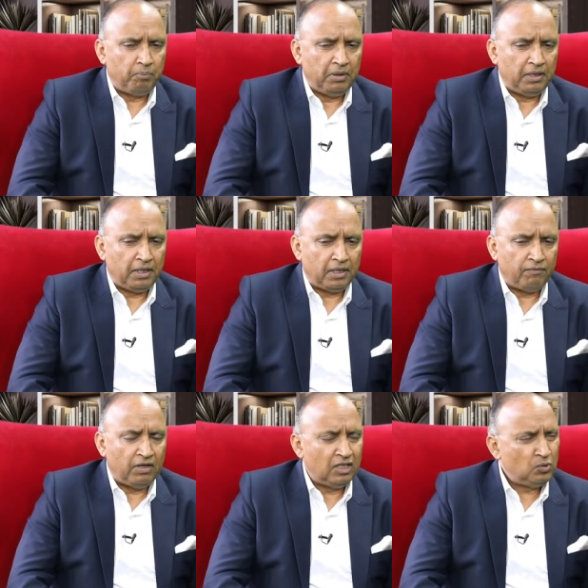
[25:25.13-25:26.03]
a
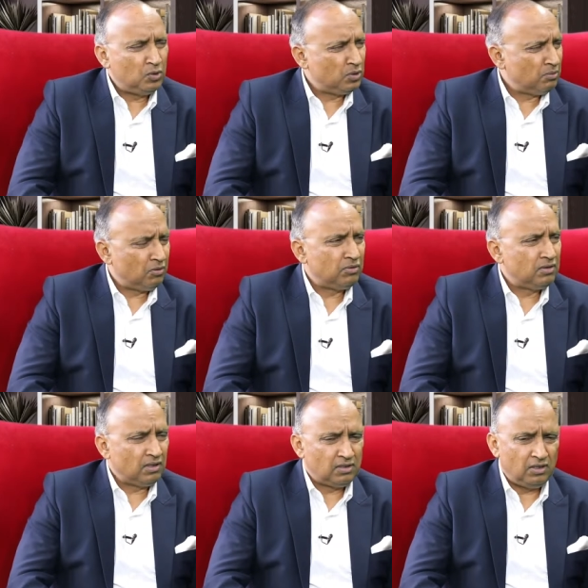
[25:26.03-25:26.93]
village which was about
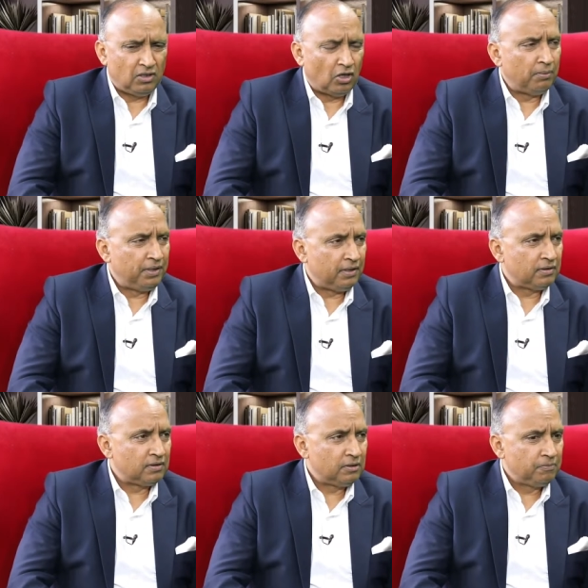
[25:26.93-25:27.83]
60
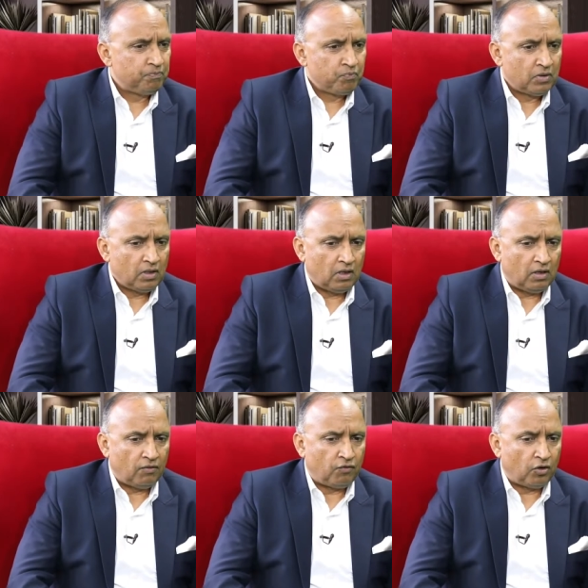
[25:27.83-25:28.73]
kilometers
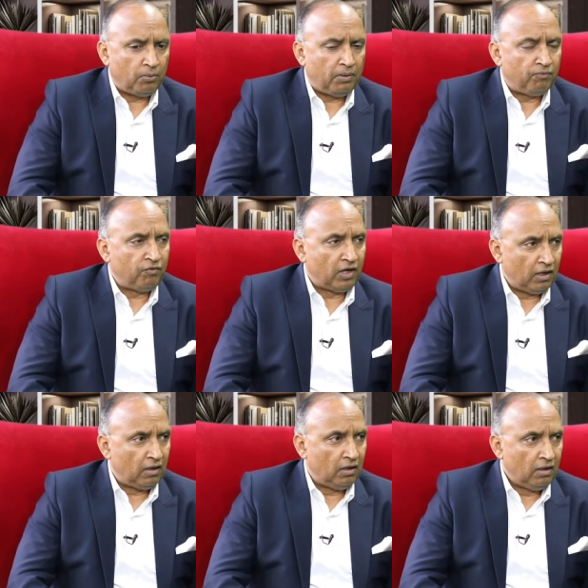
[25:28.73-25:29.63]
from
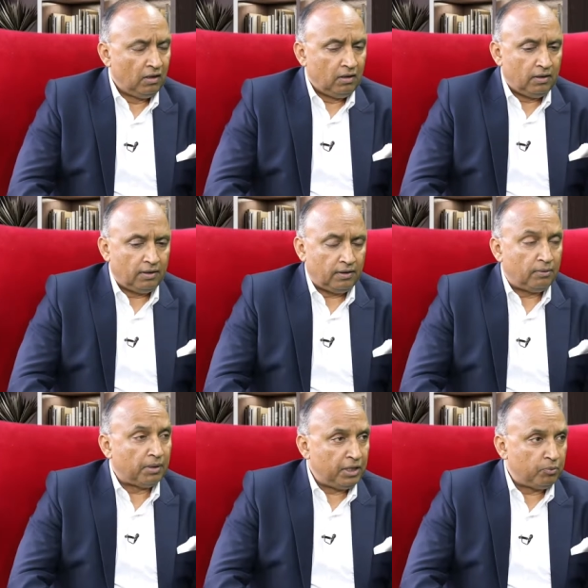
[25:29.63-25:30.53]
Imphal
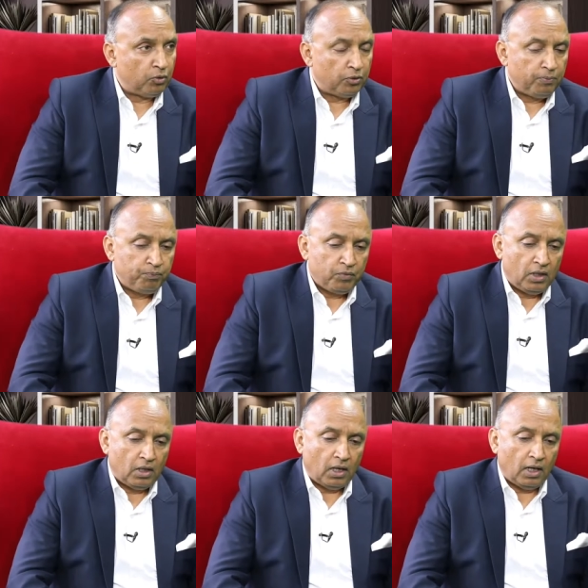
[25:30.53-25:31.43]
in Manipur,
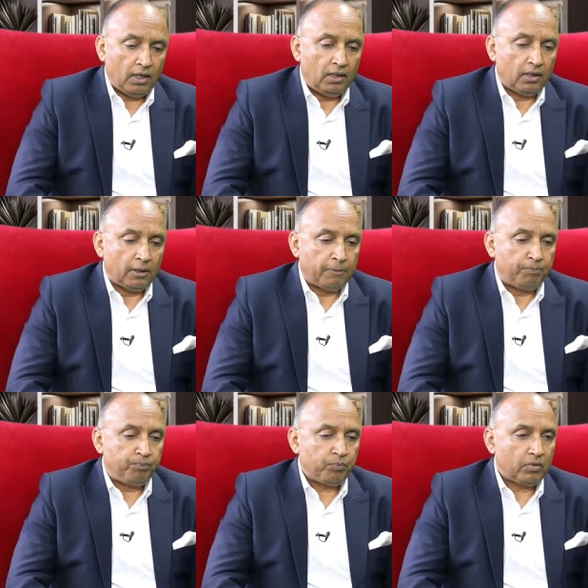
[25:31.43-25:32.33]
and
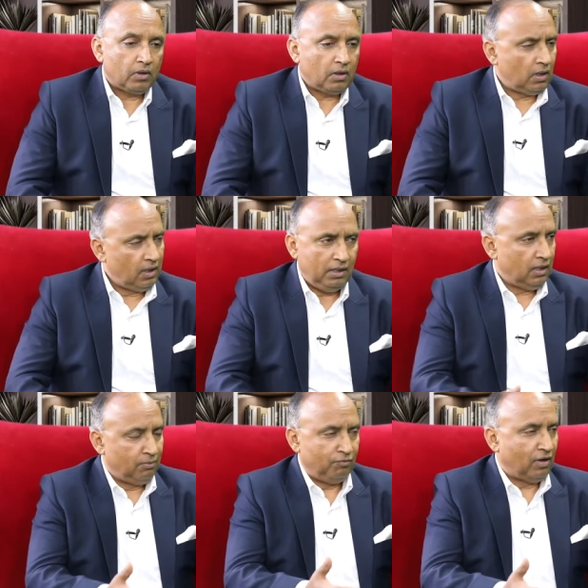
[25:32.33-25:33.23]

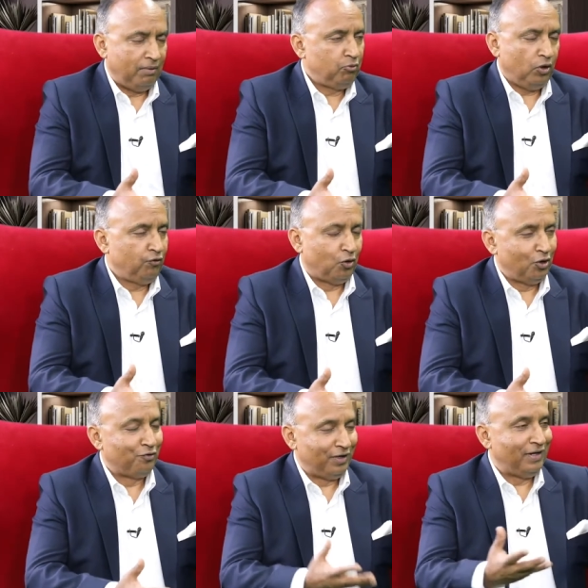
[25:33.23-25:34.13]
I'm quite
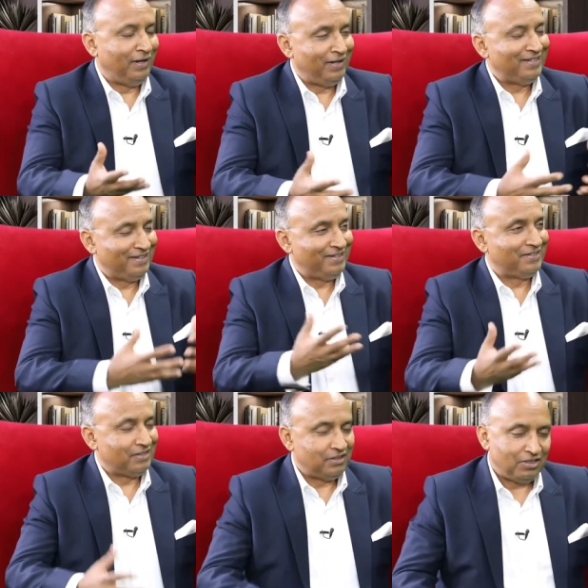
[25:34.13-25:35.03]
fond of
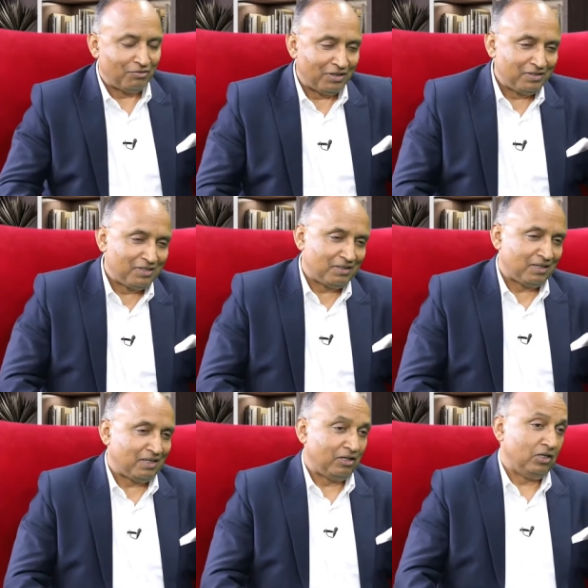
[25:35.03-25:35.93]
attending such events.
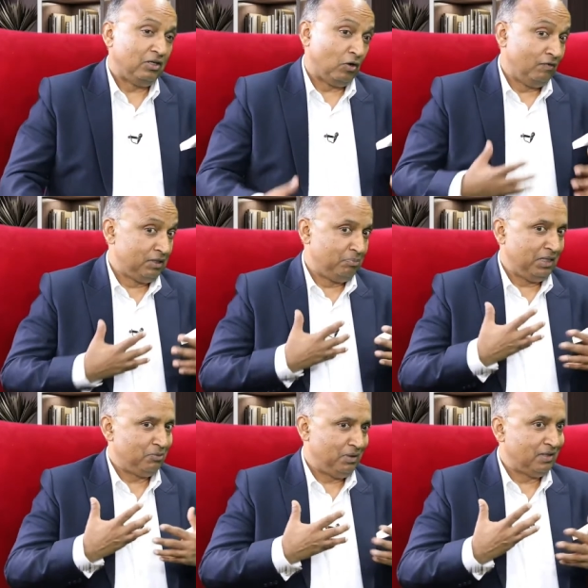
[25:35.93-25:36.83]
It always
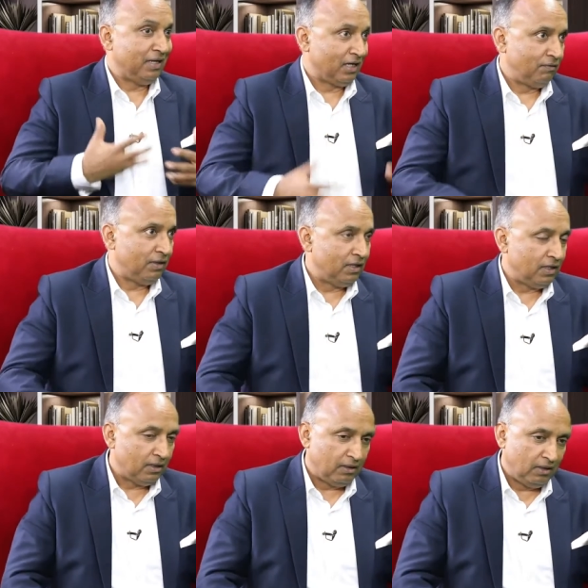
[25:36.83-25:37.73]
makes me connect with
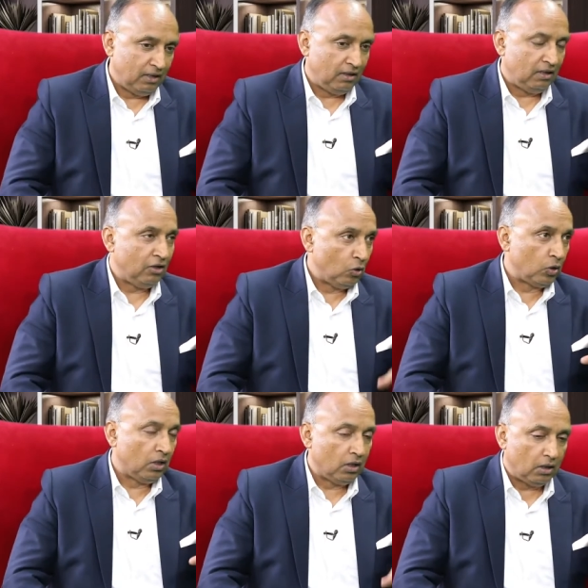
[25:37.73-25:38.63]
the
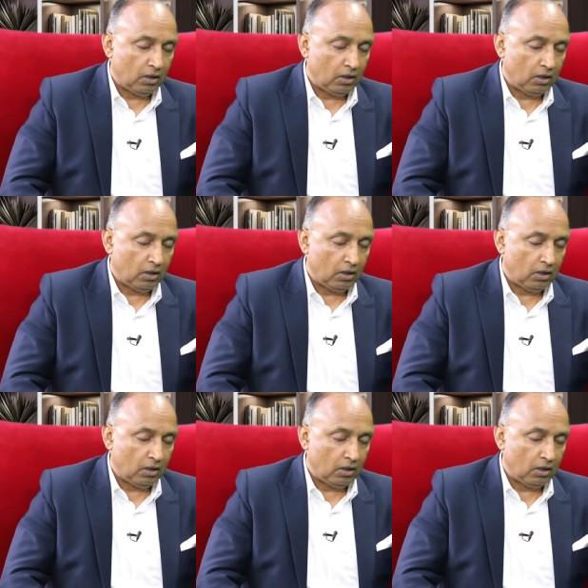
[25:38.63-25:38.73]
local